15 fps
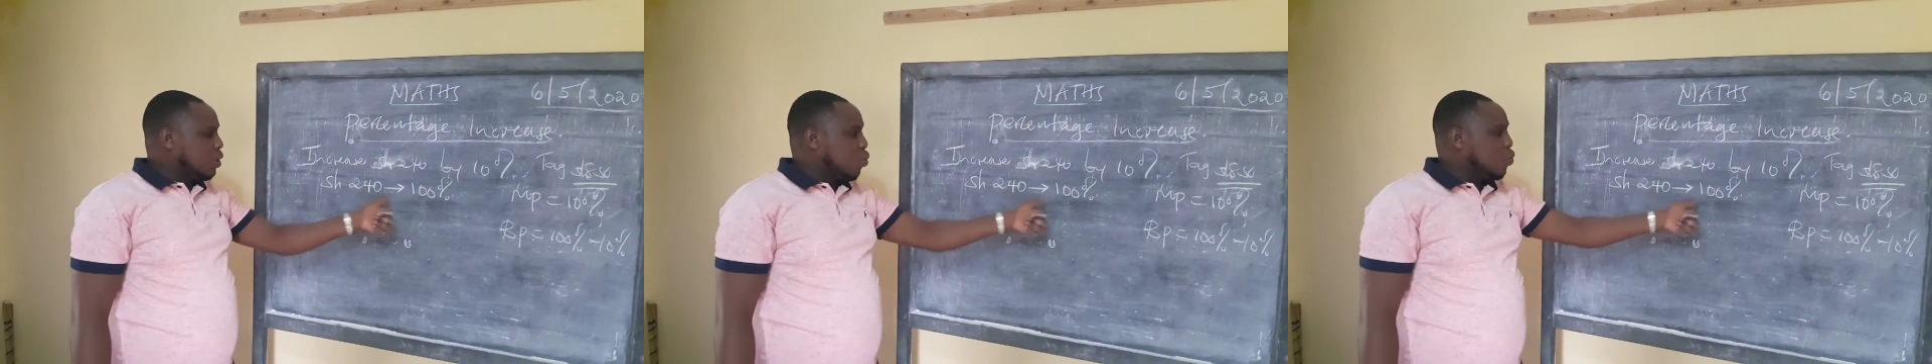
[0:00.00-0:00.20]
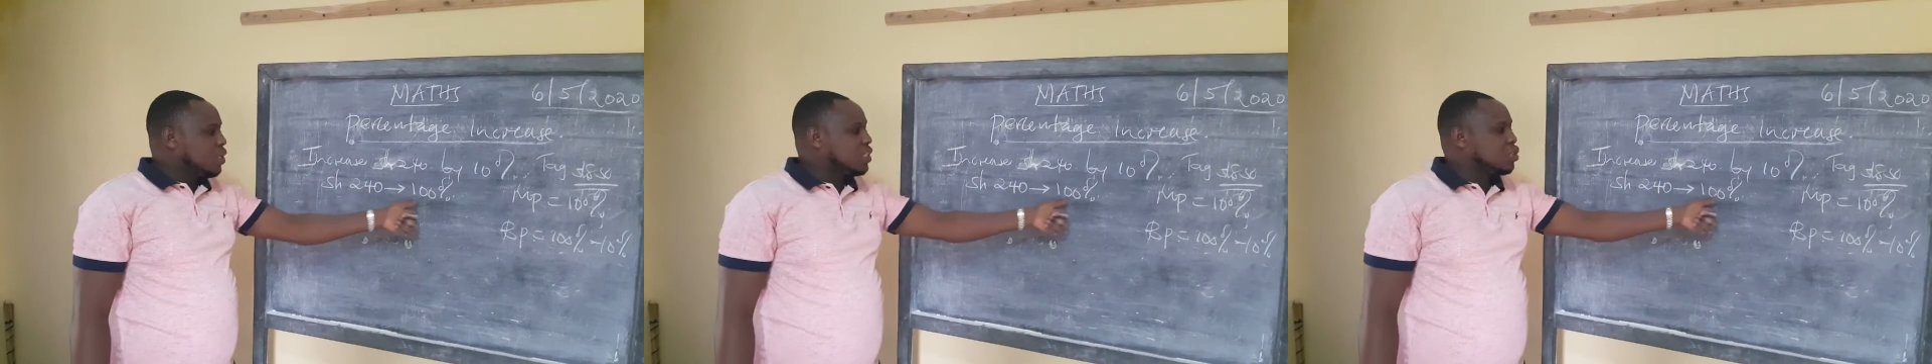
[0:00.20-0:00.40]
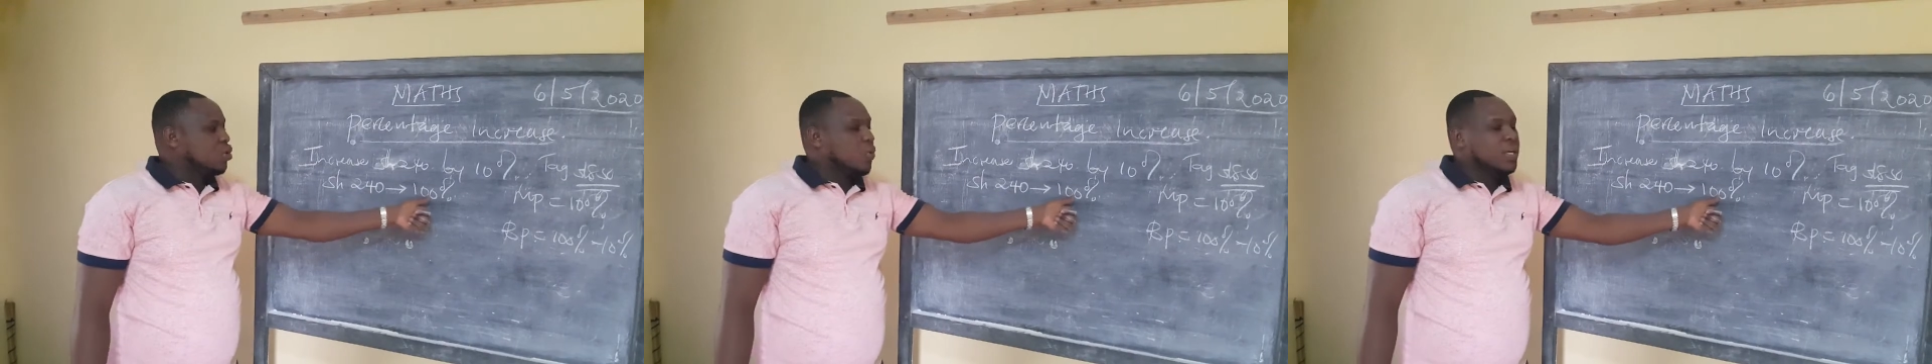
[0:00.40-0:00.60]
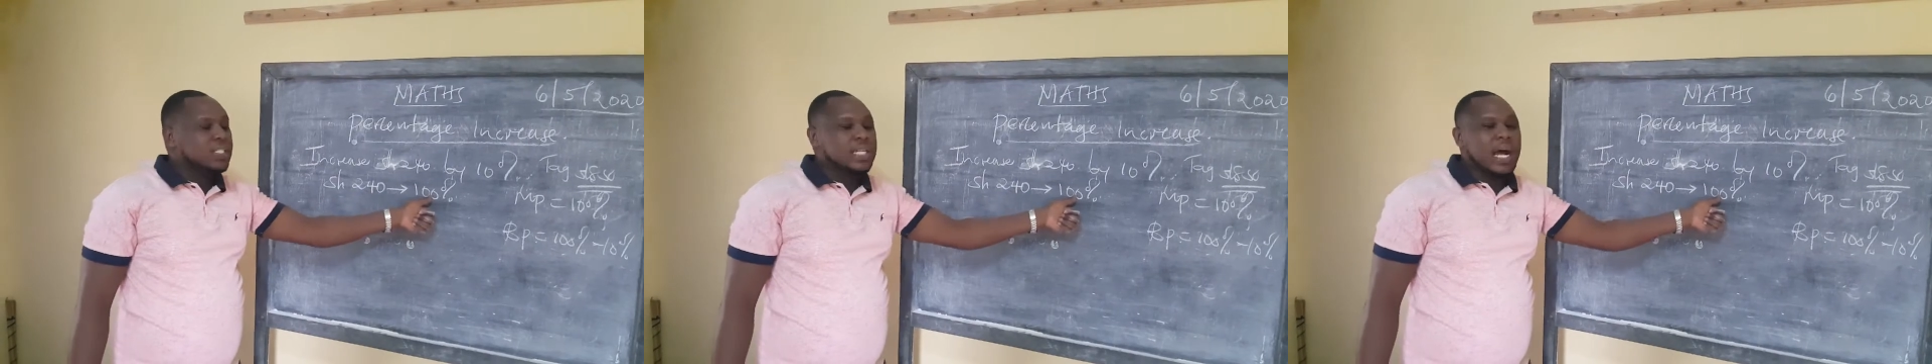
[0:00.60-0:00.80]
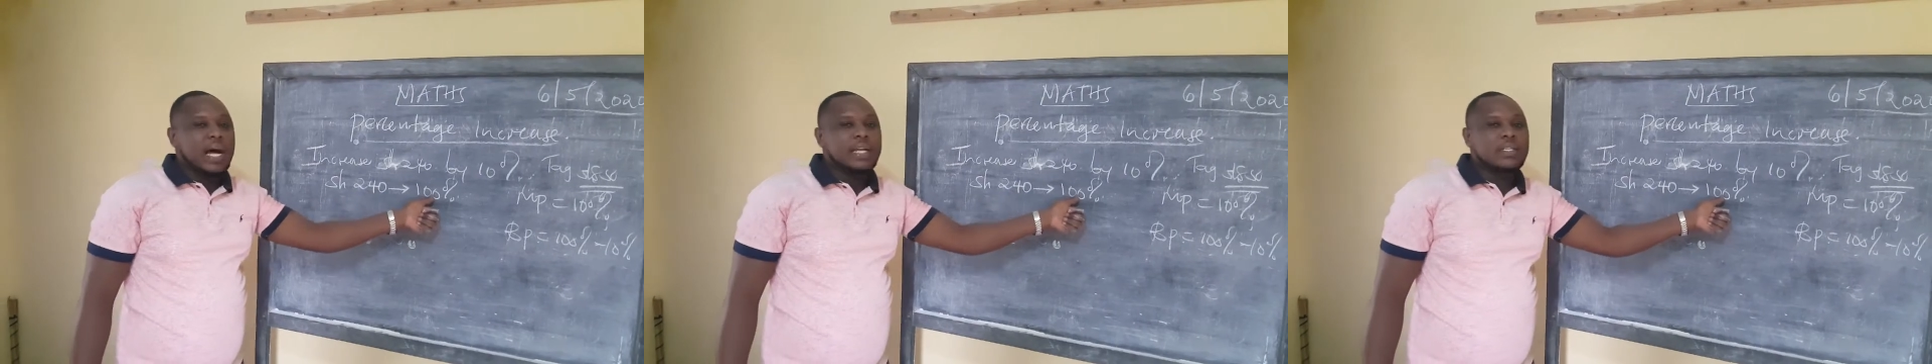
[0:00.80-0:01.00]
which is always
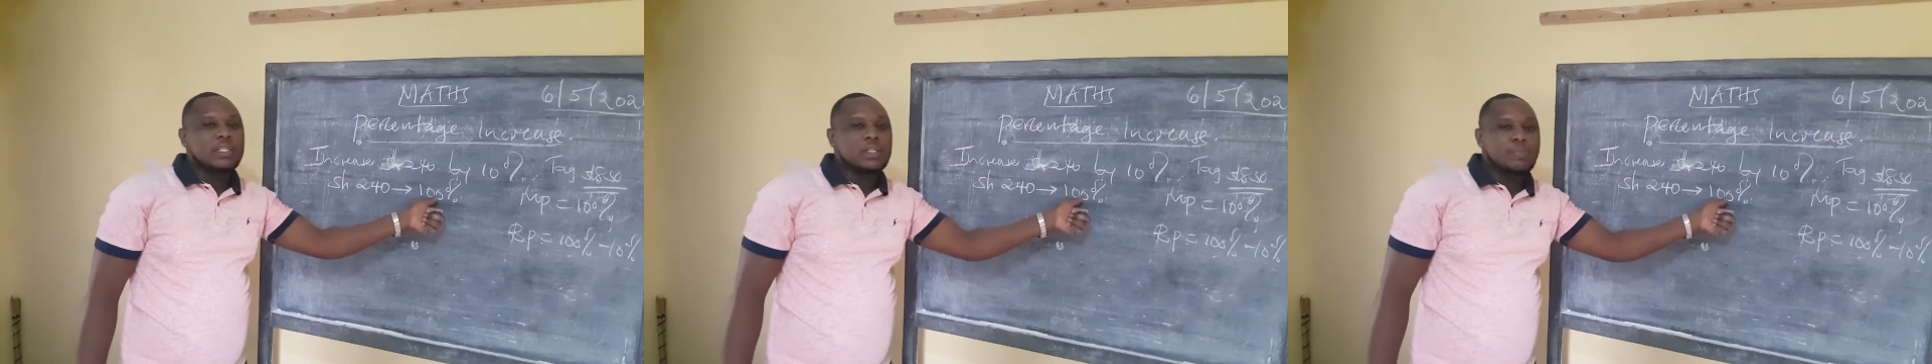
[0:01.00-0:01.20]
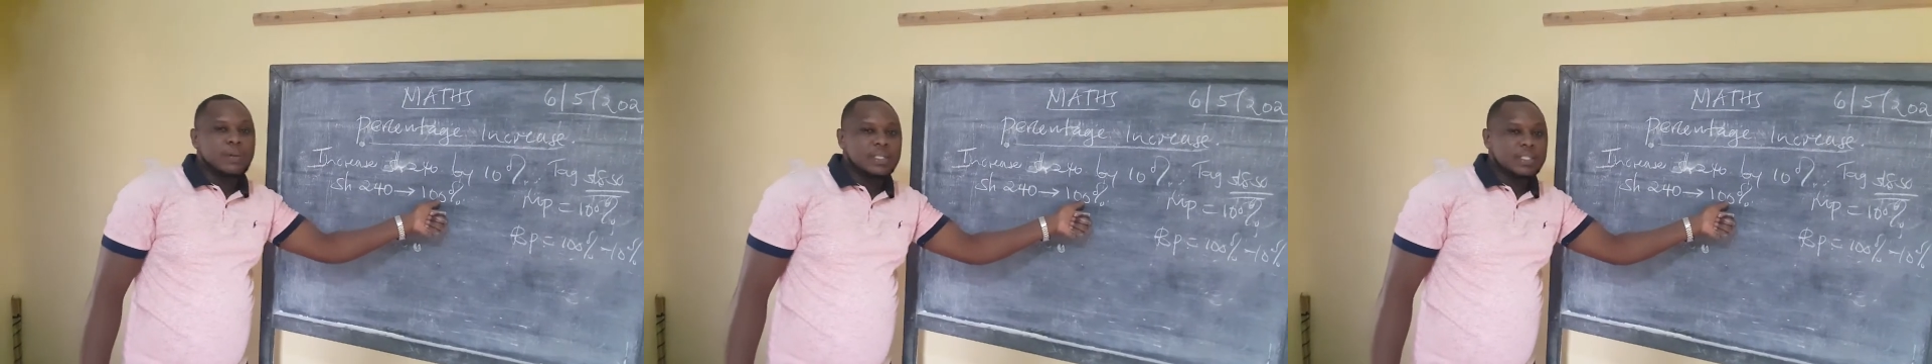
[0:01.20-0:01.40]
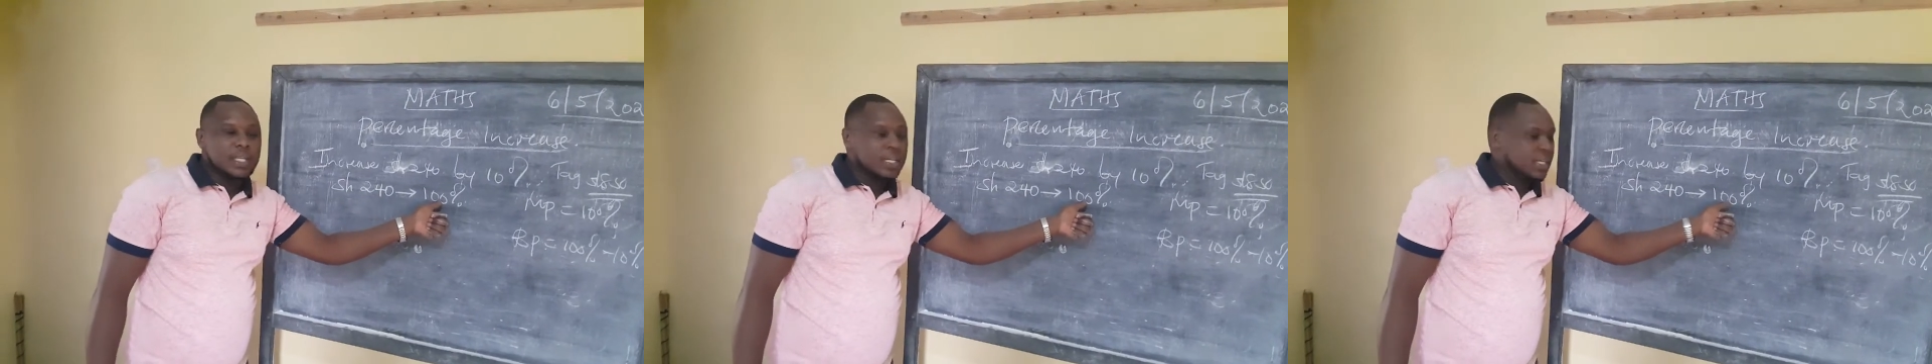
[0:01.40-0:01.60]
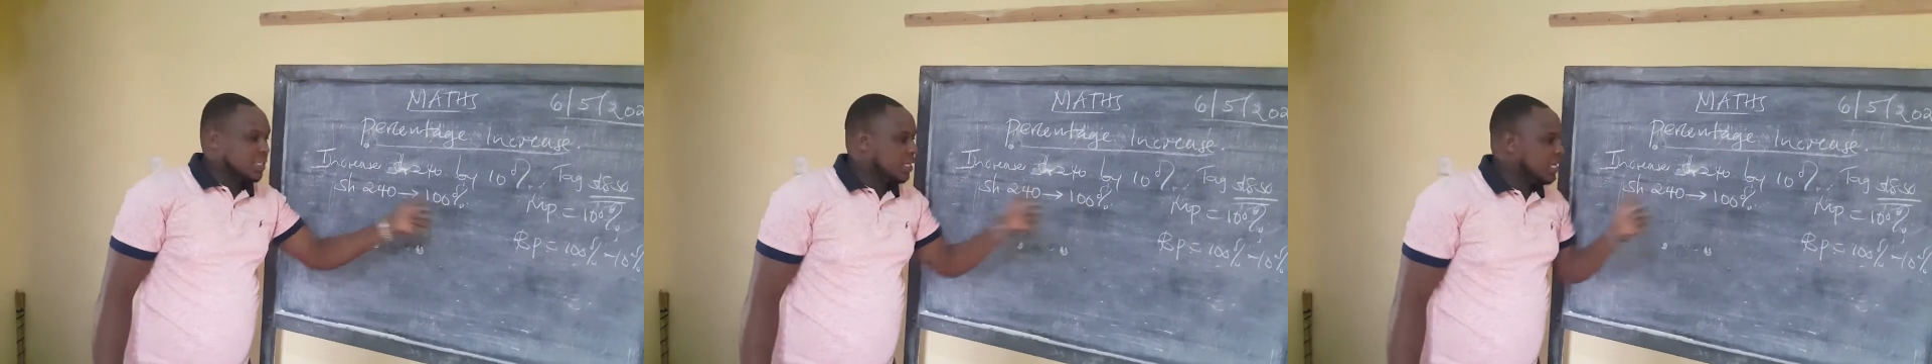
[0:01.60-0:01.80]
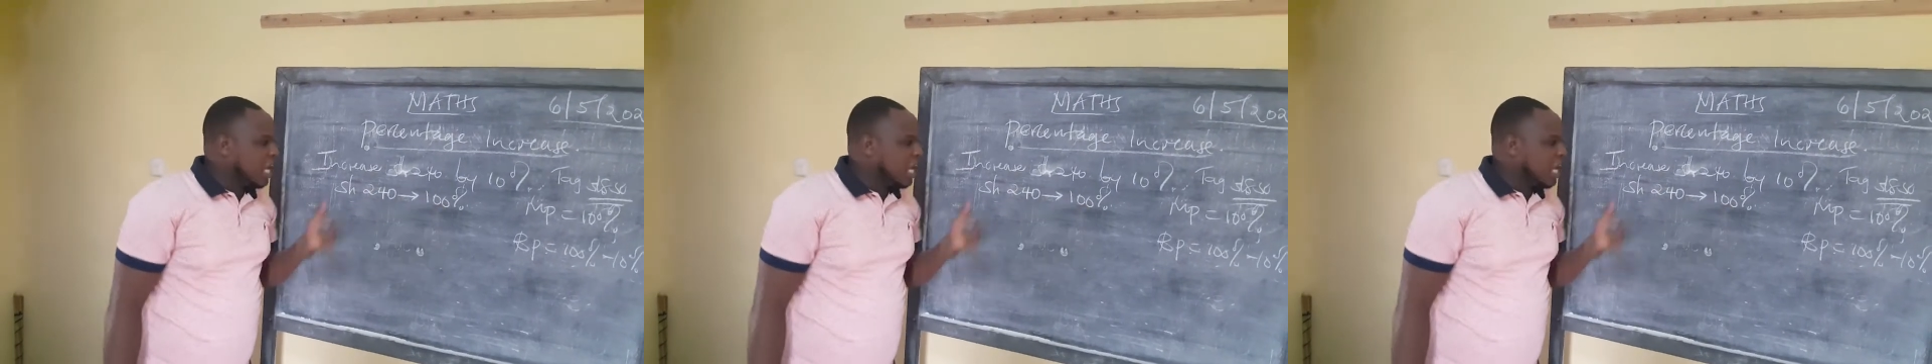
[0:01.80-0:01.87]
100%.